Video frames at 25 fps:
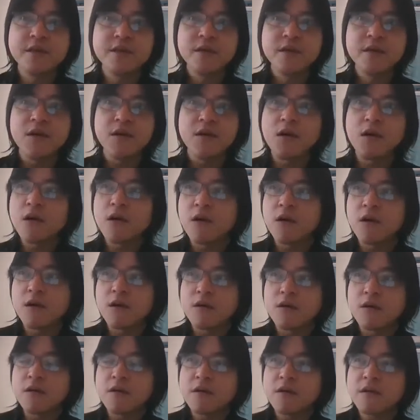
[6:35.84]

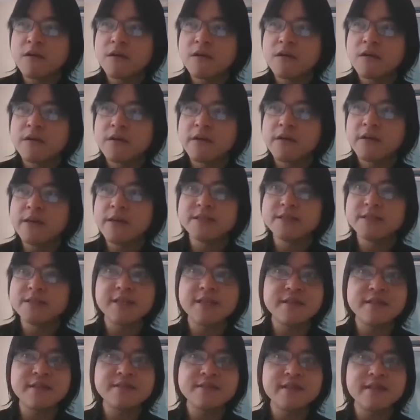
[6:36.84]
or in
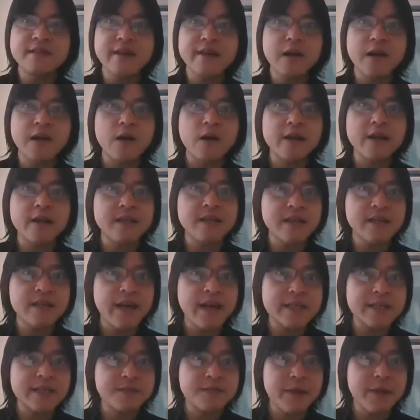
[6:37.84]
statistics they call it the
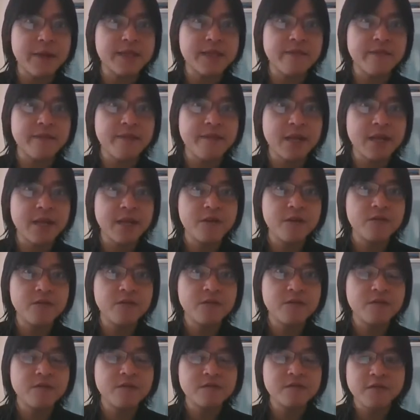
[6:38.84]
expected value,
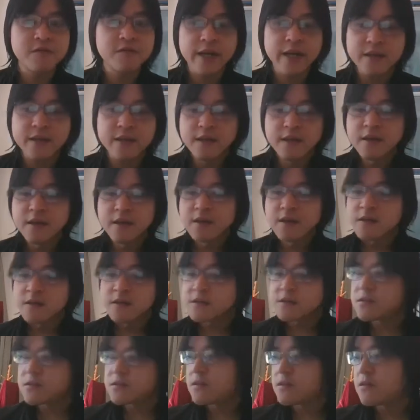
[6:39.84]
right?
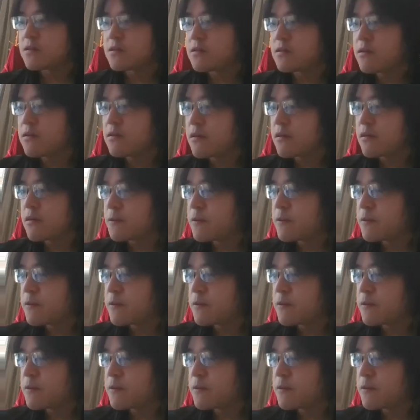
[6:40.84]
So with